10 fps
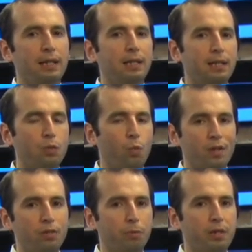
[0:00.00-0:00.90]
Is
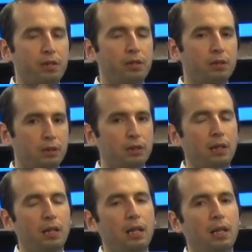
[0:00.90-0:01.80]
one semester
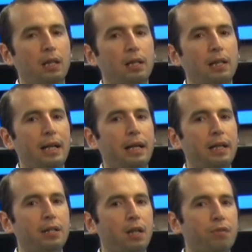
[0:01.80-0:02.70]
uh,
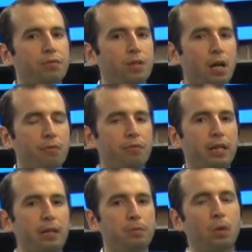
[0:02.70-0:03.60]
enough time
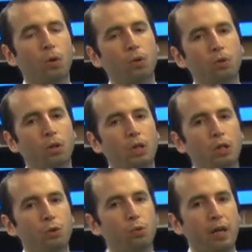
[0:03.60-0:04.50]
frame or
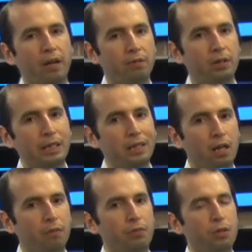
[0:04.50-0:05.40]
do you have the
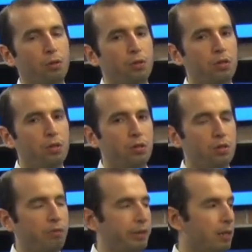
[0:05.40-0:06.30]
enough
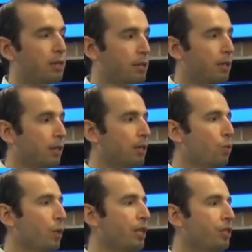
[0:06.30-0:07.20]
resources realistically
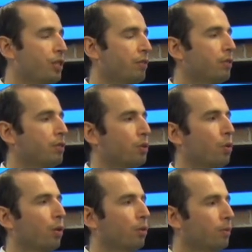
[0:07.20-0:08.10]
to achieve this
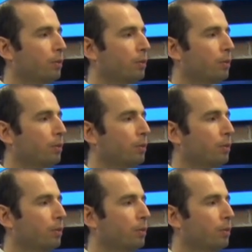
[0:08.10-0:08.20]
goal?